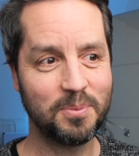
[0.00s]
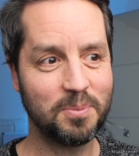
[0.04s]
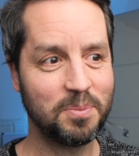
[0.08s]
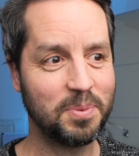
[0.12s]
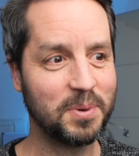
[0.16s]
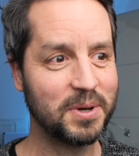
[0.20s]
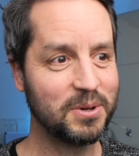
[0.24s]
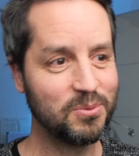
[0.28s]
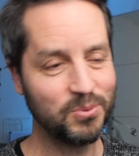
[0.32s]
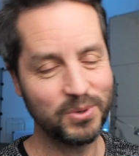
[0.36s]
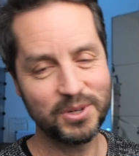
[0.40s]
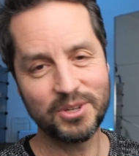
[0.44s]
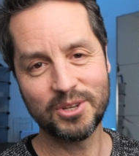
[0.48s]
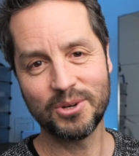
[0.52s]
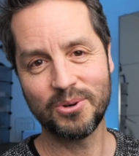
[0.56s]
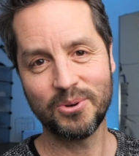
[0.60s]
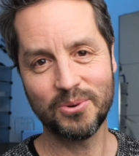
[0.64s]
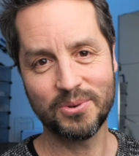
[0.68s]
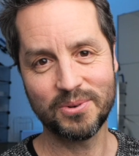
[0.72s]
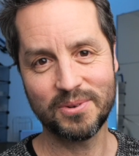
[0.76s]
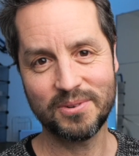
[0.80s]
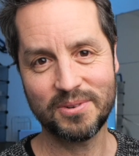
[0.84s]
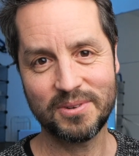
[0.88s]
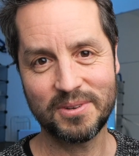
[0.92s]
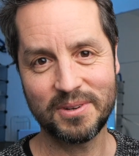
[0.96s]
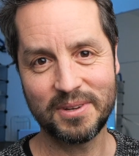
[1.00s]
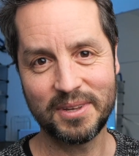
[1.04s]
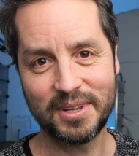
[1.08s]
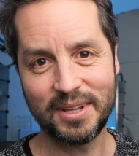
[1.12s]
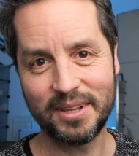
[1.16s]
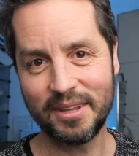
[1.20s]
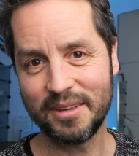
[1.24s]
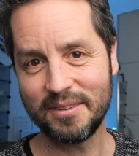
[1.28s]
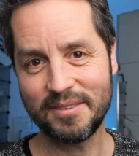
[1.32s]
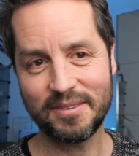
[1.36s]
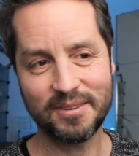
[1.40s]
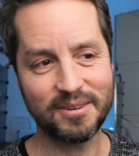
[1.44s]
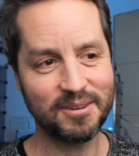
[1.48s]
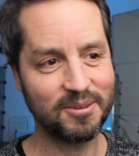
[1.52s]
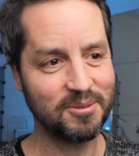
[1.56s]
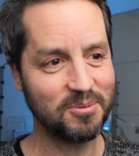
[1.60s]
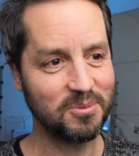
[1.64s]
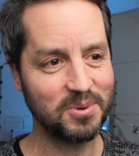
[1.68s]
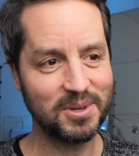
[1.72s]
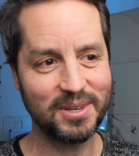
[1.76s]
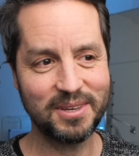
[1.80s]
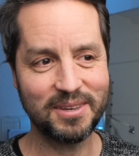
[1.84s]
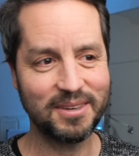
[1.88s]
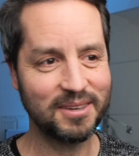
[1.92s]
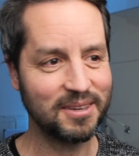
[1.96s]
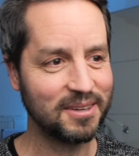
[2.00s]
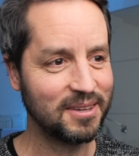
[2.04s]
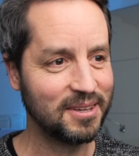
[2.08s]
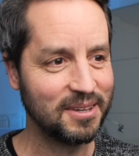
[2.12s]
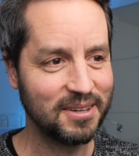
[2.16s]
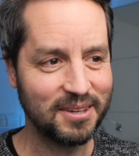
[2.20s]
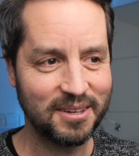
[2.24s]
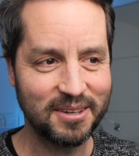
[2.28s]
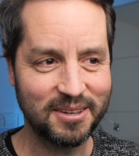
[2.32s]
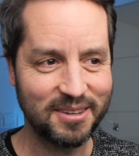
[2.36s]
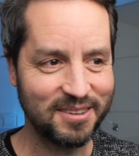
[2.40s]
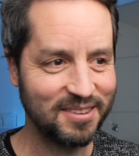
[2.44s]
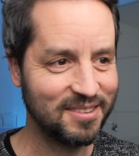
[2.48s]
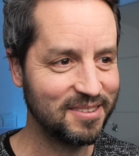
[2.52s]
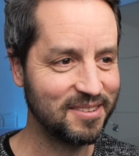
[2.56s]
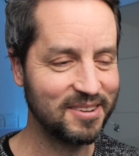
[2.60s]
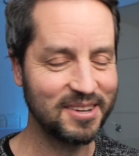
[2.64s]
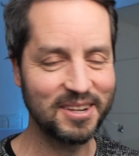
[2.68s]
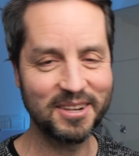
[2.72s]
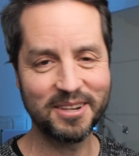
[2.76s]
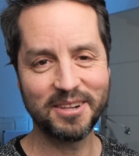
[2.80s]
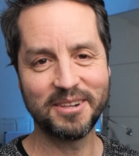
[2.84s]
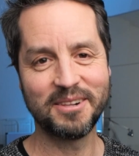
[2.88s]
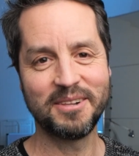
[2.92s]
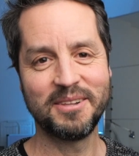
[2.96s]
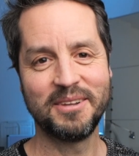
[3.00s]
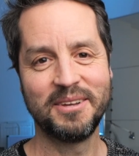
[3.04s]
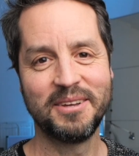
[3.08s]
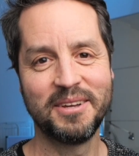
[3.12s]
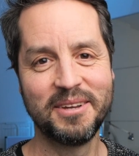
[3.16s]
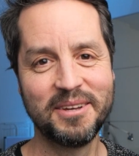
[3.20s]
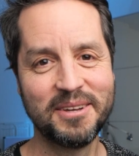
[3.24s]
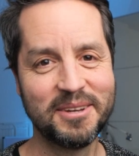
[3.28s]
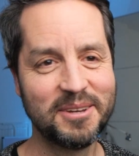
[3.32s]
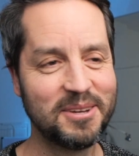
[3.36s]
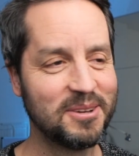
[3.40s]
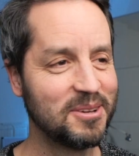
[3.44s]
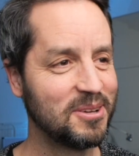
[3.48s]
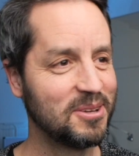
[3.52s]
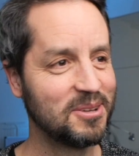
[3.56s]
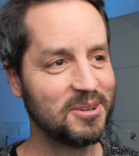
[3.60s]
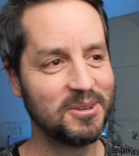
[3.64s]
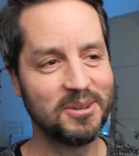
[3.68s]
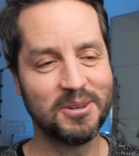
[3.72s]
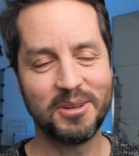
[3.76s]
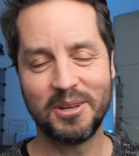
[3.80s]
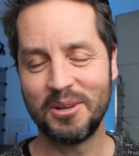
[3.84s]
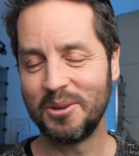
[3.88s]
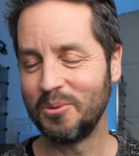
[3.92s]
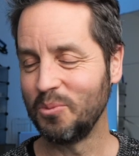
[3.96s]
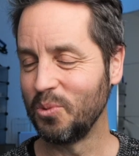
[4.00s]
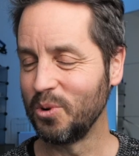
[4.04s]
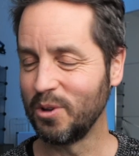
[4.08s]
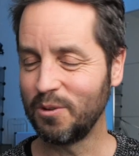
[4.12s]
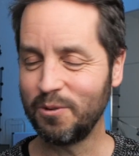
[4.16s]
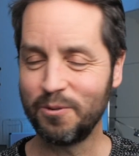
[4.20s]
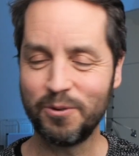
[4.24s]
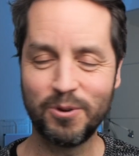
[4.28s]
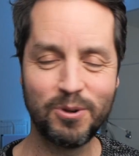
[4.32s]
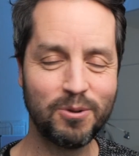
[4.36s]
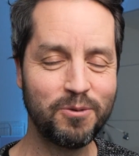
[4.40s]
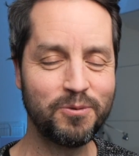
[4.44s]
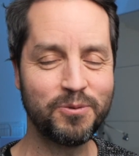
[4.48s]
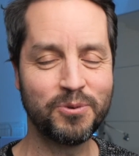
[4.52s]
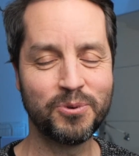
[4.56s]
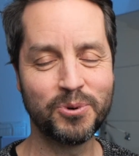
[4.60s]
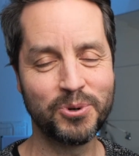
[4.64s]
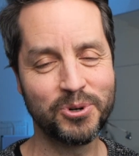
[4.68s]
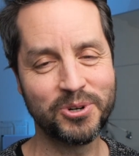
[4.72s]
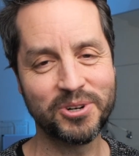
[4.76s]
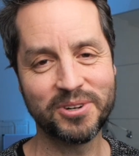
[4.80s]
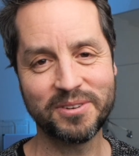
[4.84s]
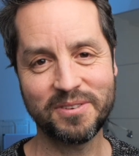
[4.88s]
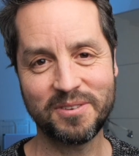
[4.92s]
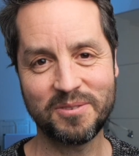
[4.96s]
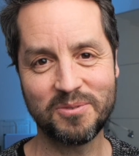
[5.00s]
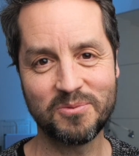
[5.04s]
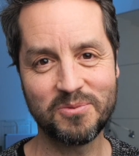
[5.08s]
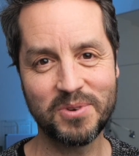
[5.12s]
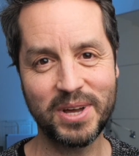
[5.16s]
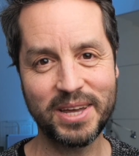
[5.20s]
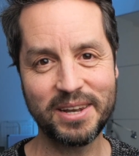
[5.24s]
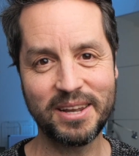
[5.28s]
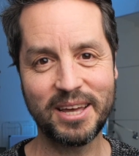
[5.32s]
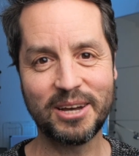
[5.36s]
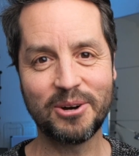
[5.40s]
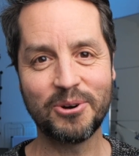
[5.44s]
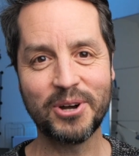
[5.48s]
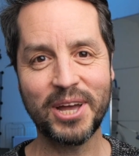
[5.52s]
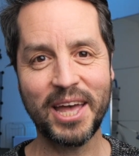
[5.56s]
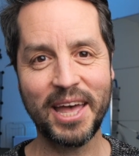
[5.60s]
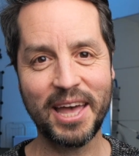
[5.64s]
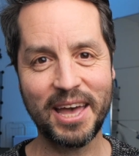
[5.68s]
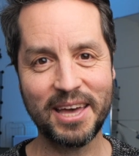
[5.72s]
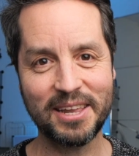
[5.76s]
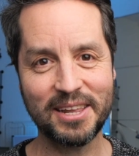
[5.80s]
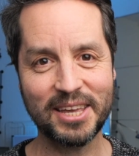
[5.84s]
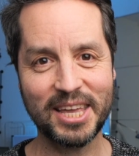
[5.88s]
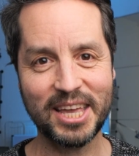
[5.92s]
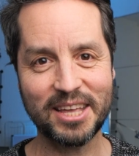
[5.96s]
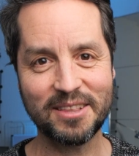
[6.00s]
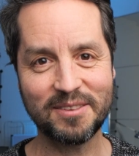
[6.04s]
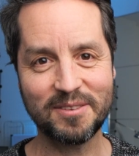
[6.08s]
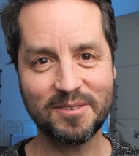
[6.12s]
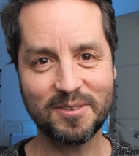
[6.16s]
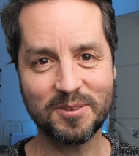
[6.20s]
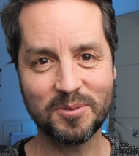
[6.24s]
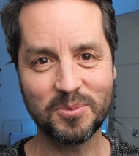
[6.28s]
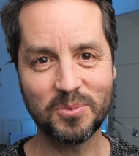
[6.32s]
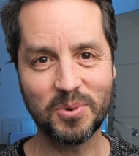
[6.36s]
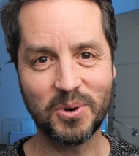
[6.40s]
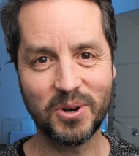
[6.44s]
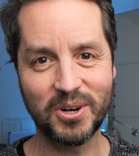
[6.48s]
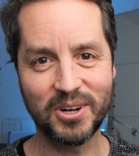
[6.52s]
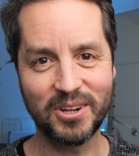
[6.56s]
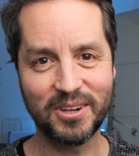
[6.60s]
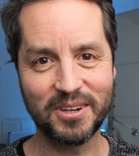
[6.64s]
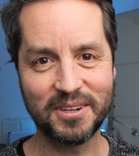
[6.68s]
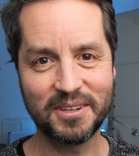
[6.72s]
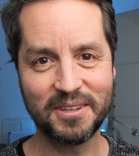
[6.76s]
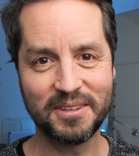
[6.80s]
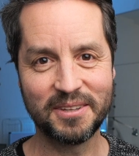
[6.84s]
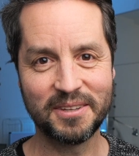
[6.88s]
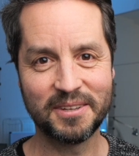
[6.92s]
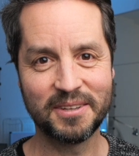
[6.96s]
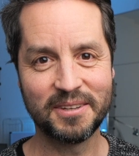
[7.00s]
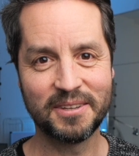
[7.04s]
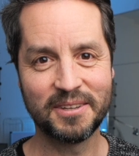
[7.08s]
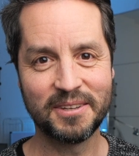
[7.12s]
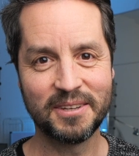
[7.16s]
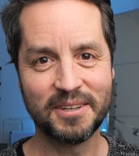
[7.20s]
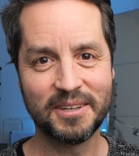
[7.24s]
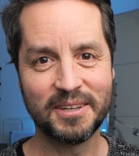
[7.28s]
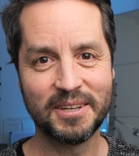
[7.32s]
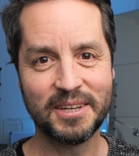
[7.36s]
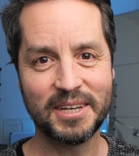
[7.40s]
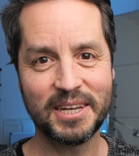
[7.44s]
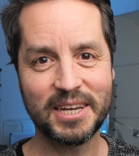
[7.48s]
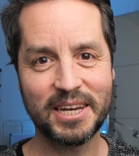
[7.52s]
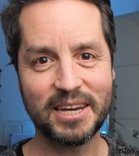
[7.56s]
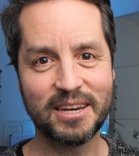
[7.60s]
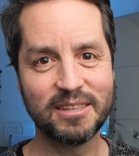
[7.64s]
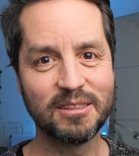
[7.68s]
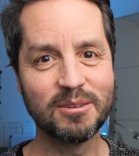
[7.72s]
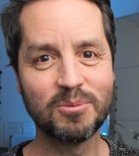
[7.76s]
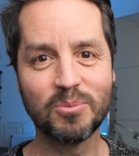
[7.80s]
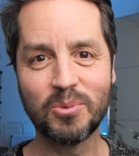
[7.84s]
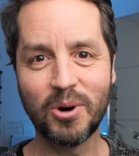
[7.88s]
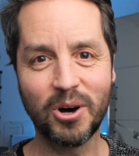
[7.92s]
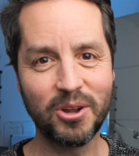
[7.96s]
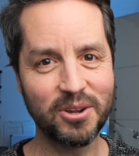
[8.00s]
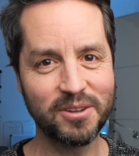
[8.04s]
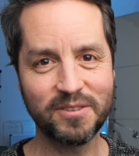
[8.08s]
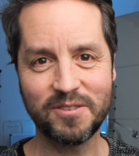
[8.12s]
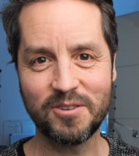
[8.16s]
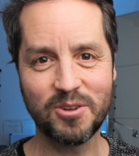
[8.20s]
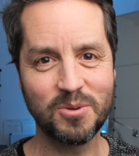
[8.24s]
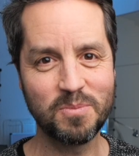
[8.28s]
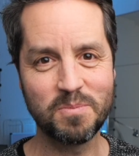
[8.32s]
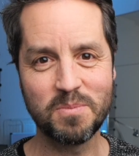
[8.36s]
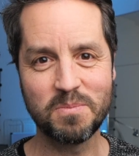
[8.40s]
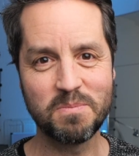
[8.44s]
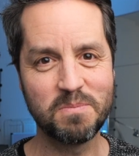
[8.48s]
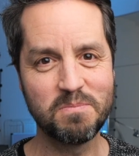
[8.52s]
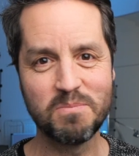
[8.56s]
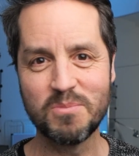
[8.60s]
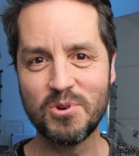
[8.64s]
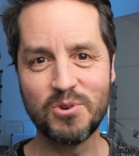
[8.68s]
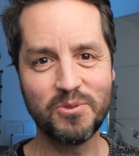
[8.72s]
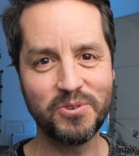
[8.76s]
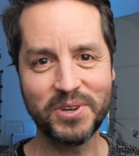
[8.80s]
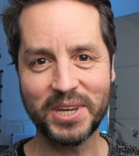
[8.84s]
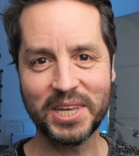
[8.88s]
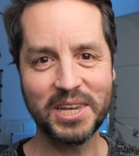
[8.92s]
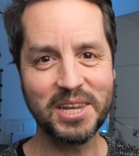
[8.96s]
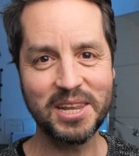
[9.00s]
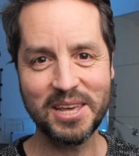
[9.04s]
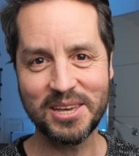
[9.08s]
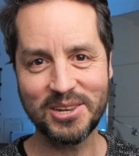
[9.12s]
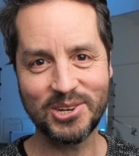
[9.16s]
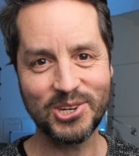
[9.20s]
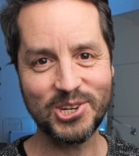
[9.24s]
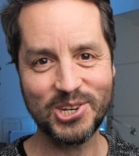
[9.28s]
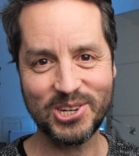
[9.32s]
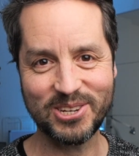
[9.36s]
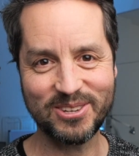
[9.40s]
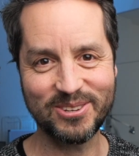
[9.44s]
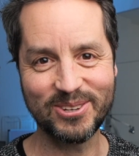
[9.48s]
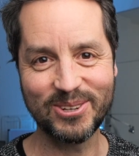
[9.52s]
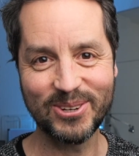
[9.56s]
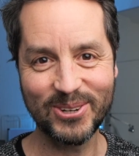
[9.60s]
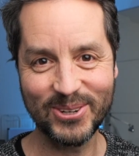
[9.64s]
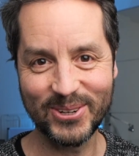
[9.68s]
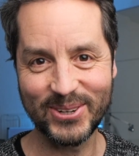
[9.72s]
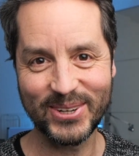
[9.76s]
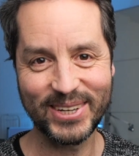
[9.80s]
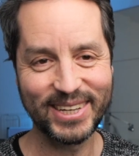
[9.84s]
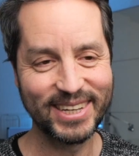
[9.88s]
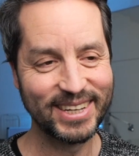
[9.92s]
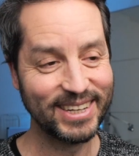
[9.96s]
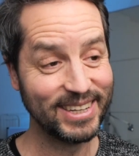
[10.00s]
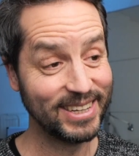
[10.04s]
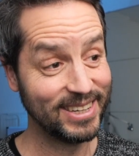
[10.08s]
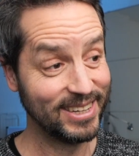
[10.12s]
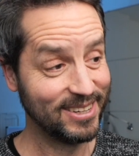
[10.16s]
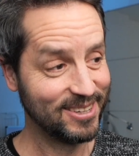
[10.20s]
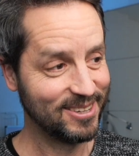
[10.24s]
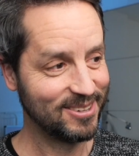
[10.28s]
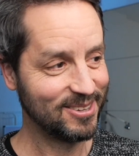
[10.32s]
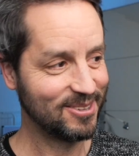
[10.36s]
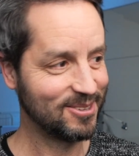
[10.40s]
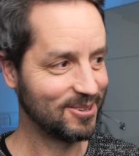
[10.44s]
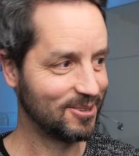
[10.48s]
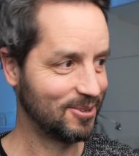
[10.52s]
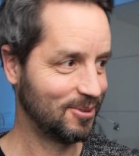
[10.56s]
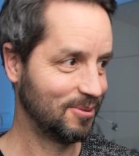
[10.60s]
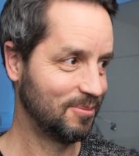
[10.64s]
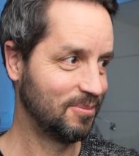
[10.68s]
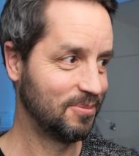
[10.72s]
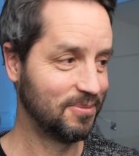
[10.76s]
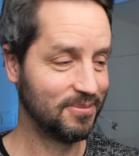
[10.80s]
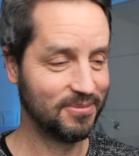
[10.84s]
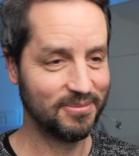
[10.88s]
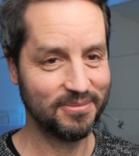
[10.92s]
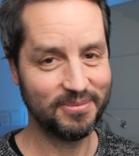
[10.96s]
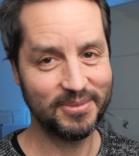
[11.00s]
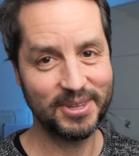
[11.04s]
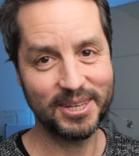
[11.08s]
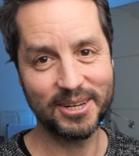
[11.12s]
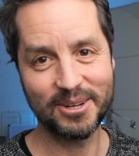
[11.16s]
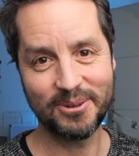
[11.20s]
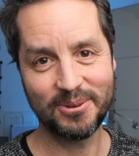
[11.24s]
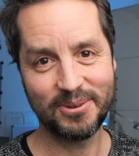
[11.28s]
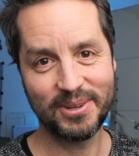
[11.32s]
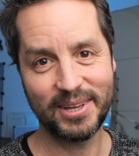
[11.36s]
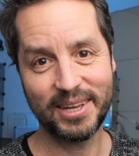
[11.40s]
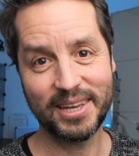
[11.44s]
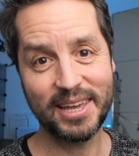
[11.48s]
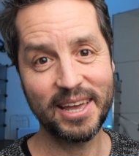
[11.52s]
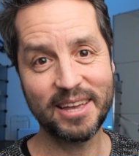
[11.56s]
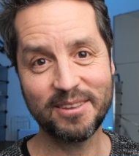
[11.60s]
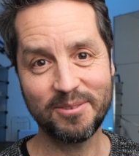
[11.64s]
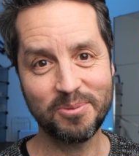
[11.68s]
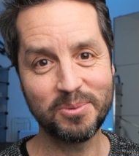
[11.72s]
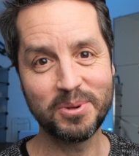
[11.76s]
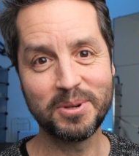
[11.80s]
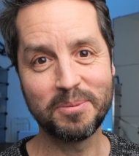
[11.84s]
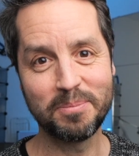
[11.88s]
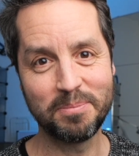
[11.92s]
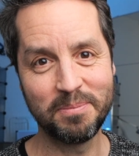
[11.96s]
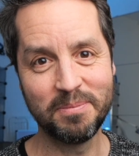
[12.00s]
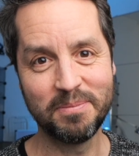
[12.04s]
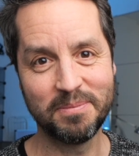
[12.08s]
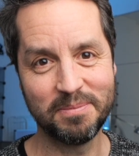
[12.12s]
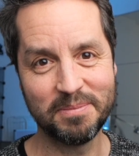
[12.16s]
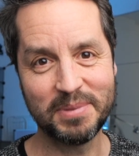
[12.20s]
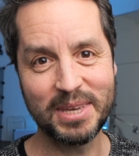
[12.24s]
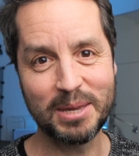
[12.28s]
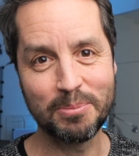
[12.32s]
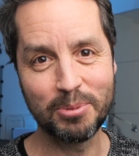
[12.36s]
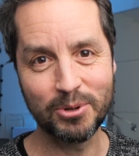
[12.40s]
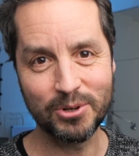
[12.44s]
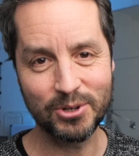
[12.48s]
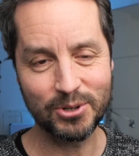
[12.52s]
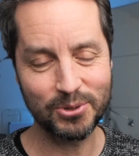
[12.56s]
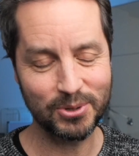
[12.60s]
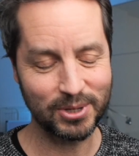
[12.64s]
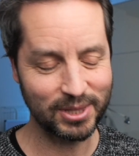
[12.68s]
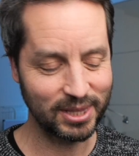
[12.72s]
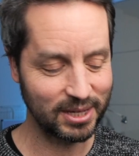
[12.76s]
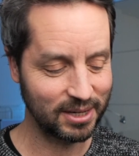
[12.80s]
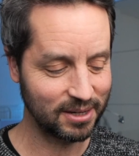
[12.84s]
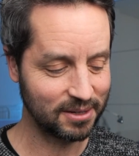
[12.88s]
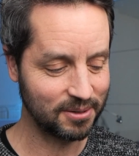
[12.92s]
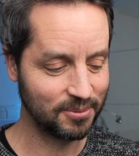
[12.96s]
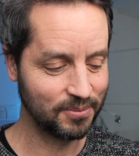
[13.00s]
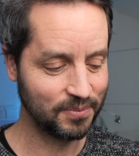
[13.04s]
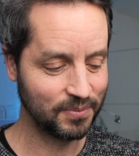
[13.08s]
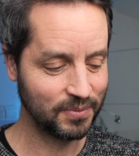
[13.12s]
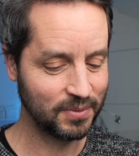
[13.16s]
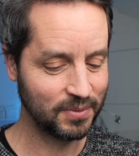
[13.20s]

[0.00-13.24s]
But we don't listen. We still, with full force, run our head against the wall, and the wall is not moving an inch. So, you know, I guess we'll keep on doing that.